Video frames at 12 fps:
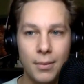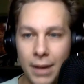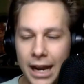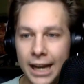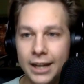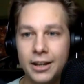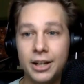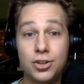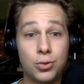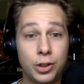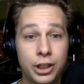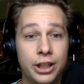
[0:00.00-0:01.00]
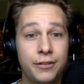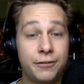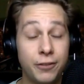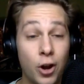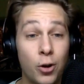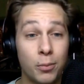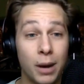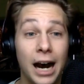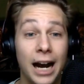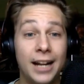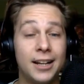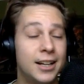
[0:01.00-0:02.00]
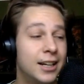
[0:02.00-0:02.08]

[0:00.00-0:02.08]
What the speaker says: Man, it's really flown by